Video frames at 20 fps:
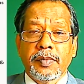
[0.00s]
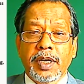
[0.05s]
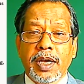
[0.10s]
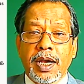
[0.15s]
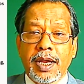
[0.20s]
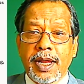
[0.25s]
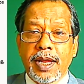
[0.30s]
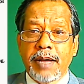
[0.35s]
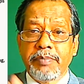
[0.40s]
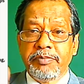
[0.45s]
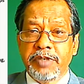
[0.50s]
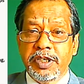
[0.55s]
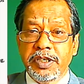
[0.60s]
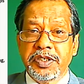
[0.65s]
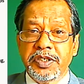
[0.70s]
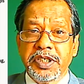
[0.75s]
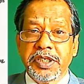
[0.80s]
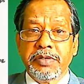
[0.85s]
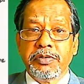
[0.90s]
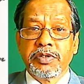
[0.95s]
and I'm
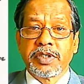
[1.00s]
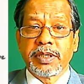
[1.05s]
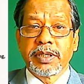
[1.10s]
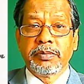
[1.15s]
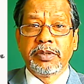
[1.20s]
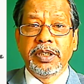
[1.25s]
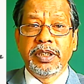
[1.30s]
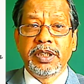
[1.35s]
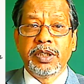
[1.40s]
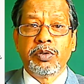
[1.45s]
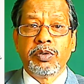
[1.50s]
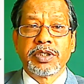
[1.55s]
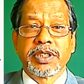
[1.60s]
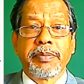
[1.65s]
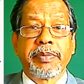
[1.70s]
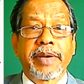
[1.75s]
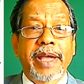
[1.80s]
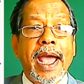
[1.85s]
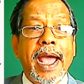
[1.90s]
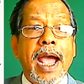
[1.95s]
teaching you something. There were
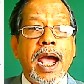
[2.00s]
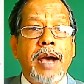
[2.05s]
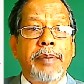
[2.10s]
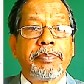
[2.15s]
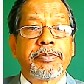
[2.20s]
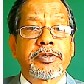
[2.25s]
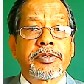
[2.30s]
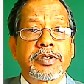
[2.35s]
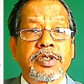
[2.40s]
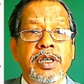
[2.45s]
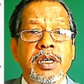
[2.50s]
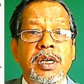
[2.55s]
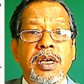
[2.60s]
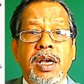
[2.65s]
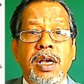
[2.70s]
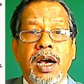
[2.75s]
some gaps.